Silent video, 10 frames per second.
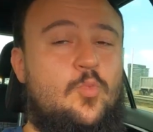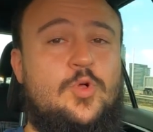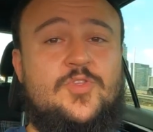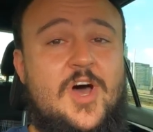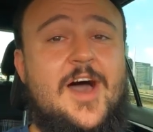
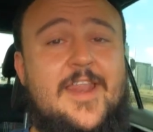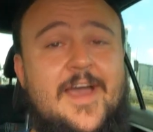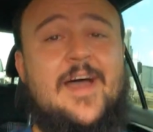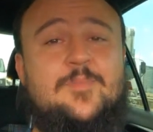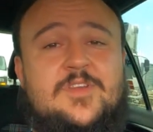will not
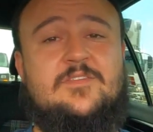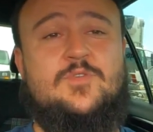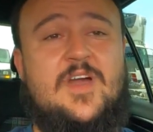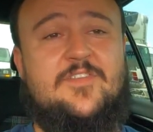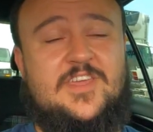happen if
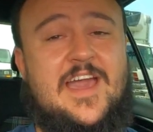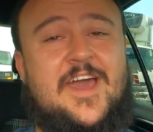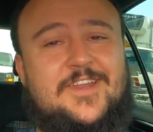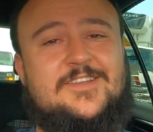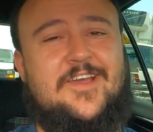you have a
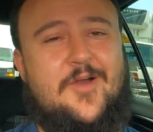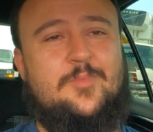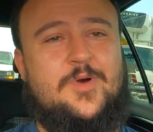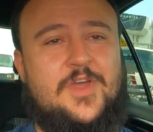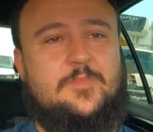catted
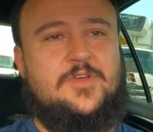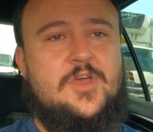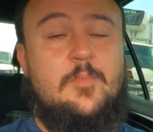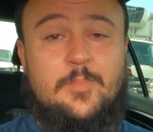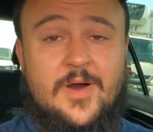
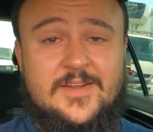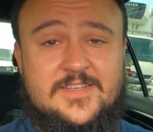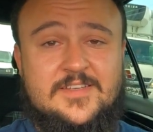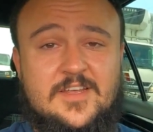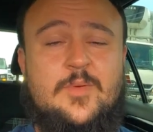downpipe. But
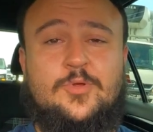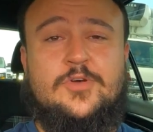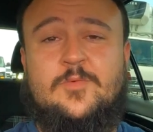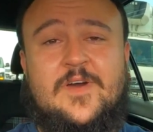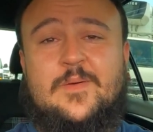if you get pulled
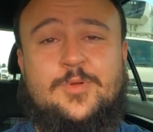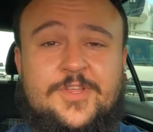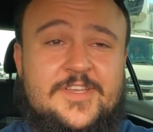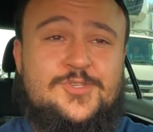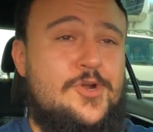over by the
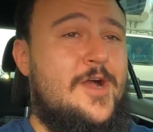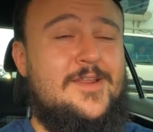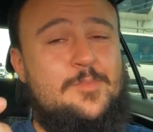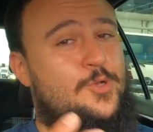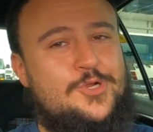police, they're not
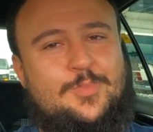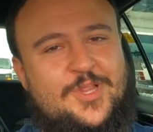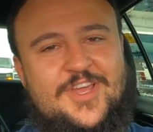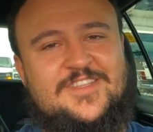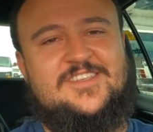going to pull your
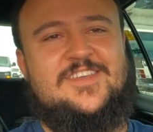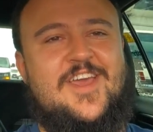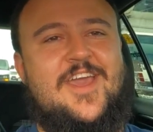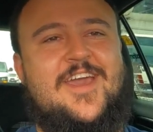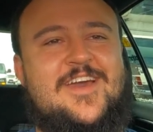plates,
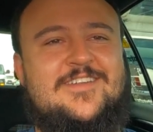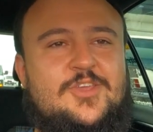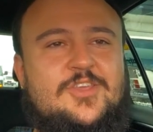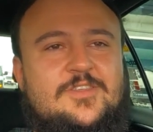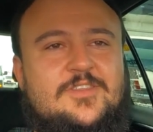
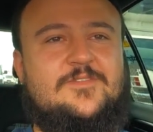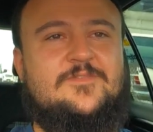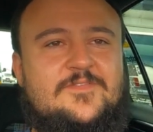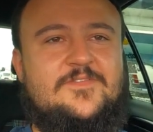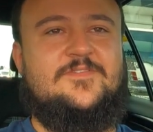
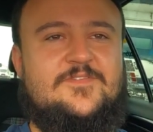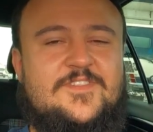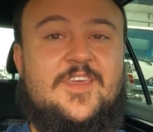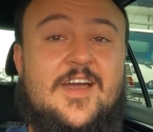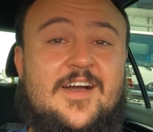
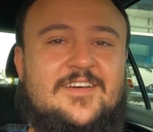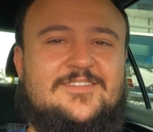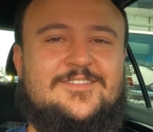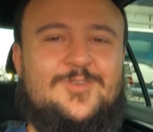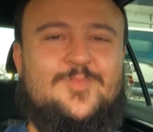and yeah,
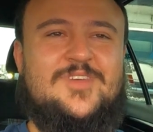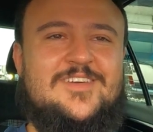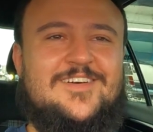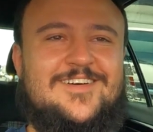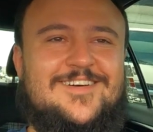you'll
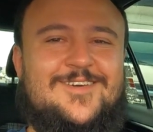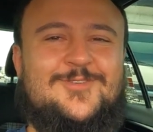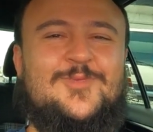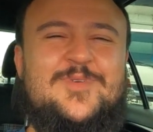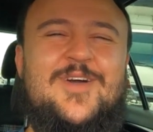
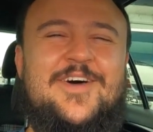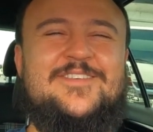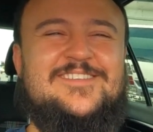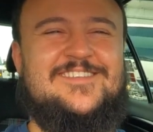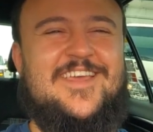be on
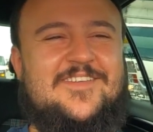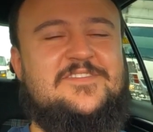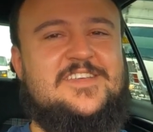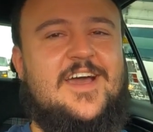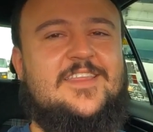the safe
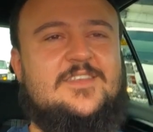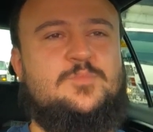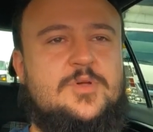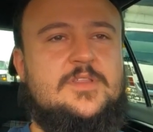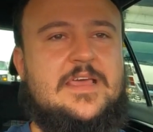side.
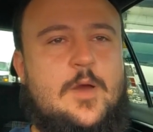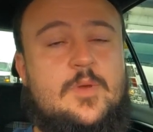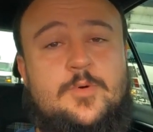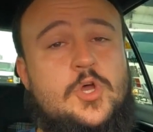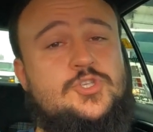Let's put it that
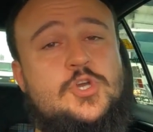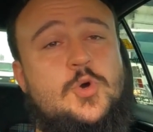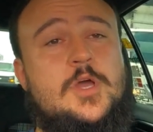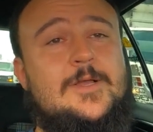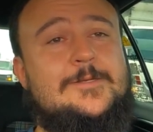way. But also,
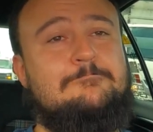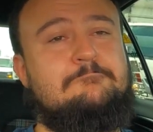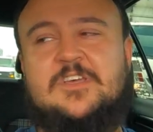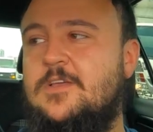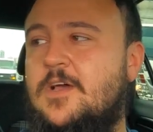
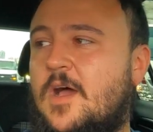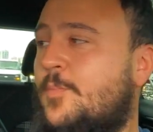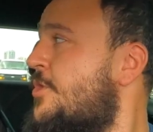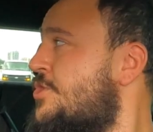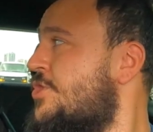
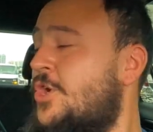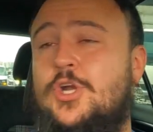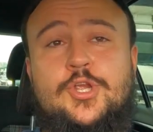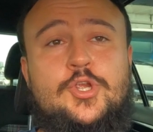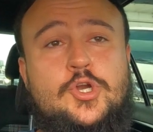I'm pretty
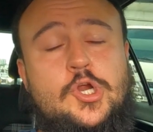sure your